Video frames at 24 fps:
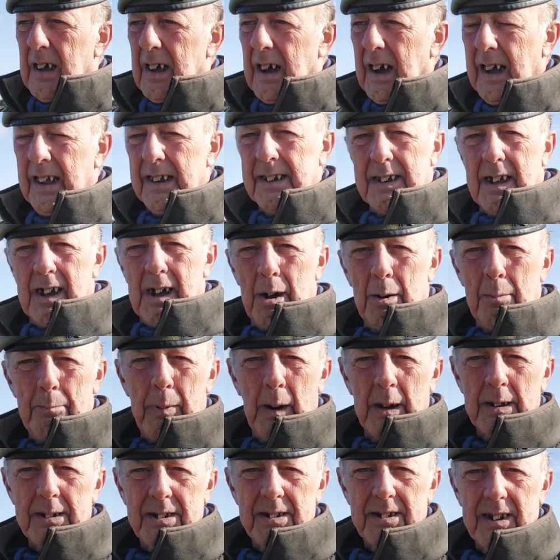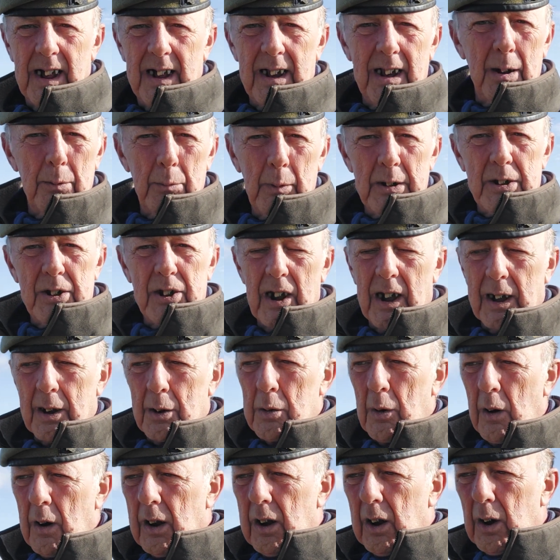And Buzz is out there and we chat
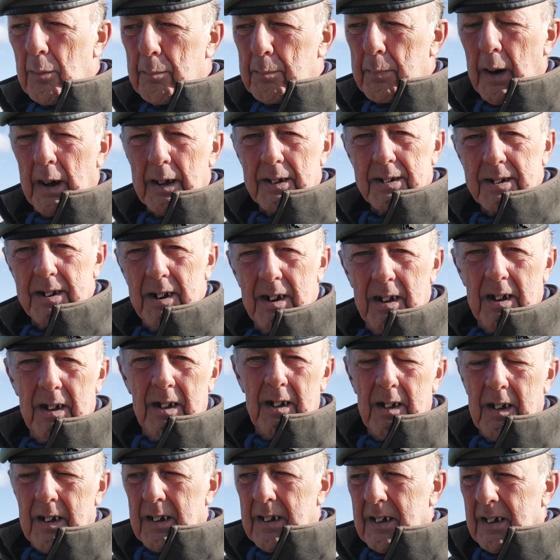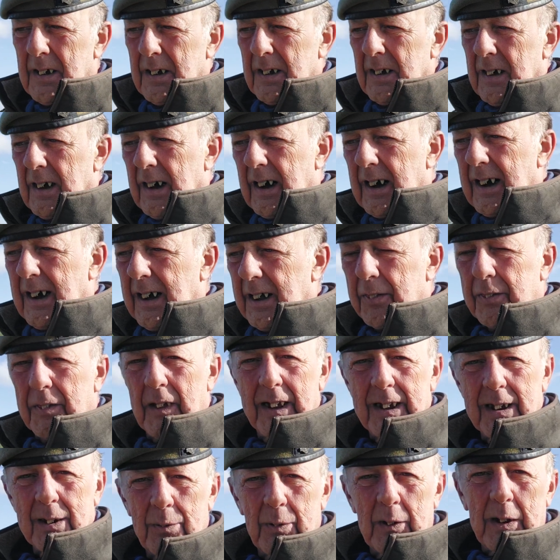quite a lot. Buzz,
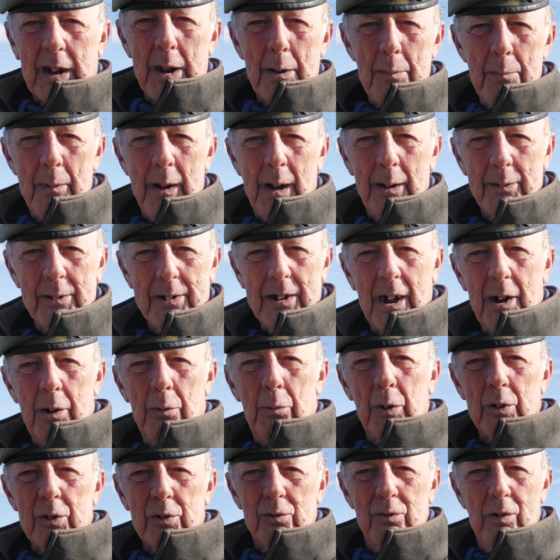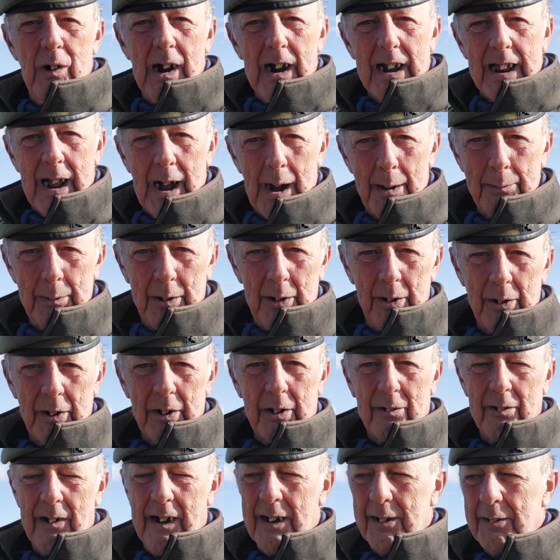thanks for keeping me up to date on what's really happening on the
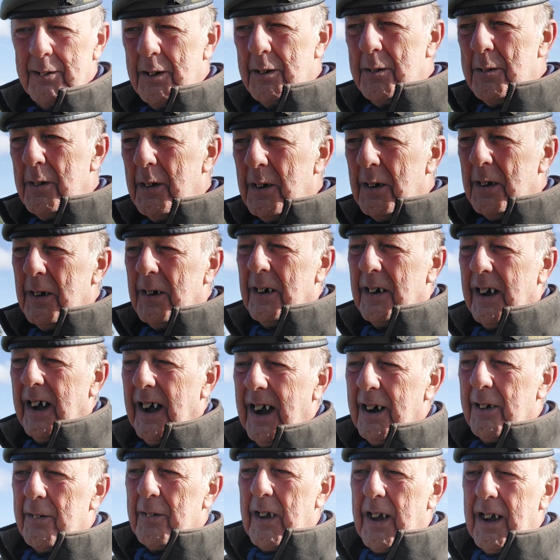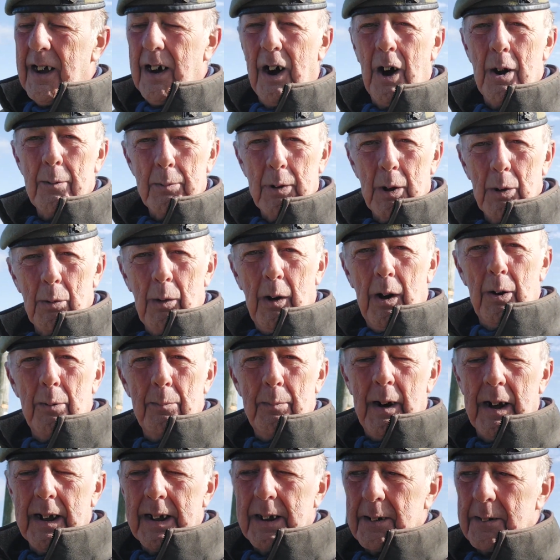ground out there. I hope you're well,
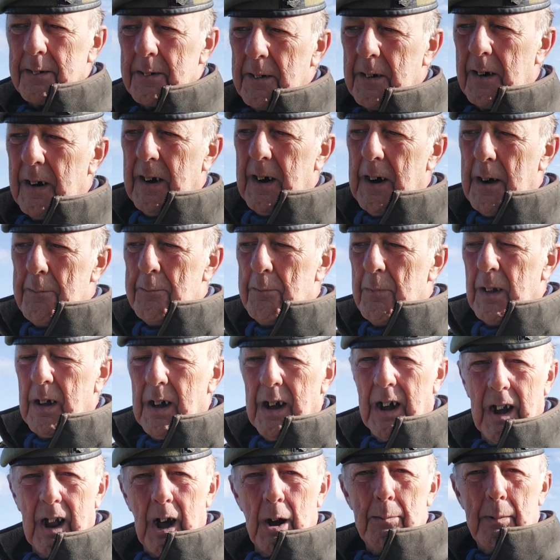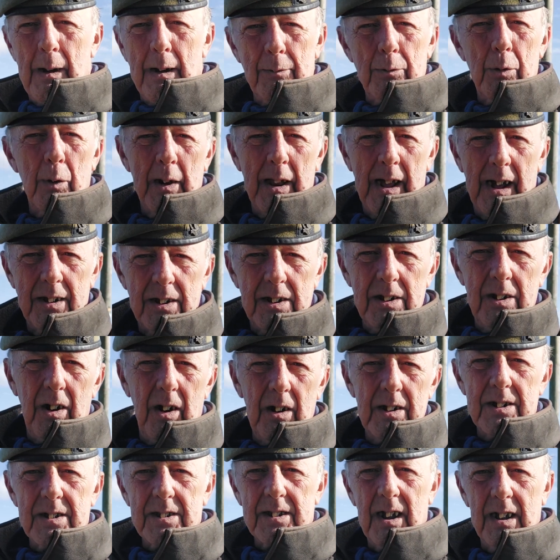mate. I hope everyone out in the
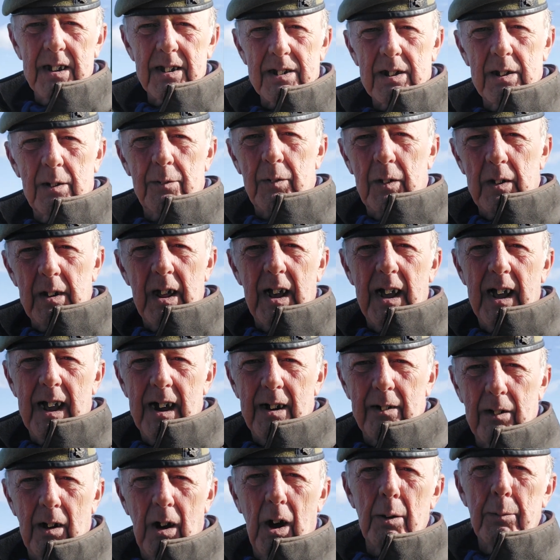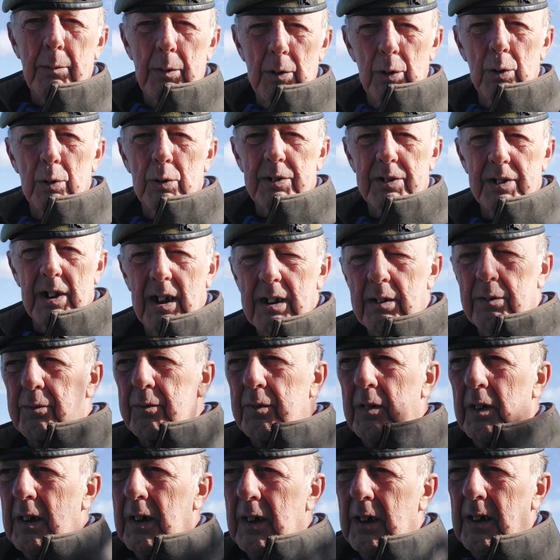United States, if you're in that area, I hope you're all
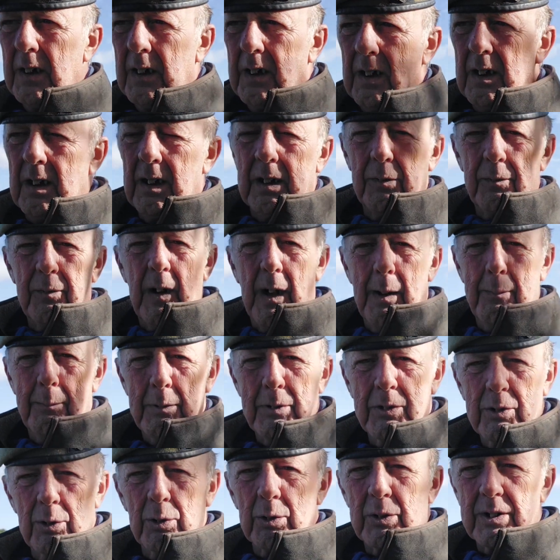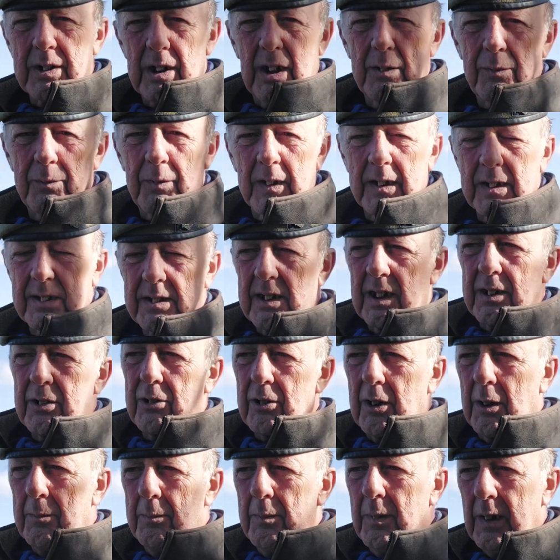safe. Your families are all safe,
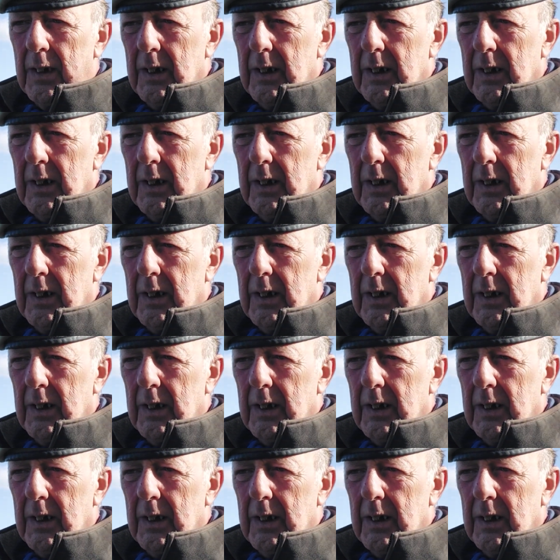etc.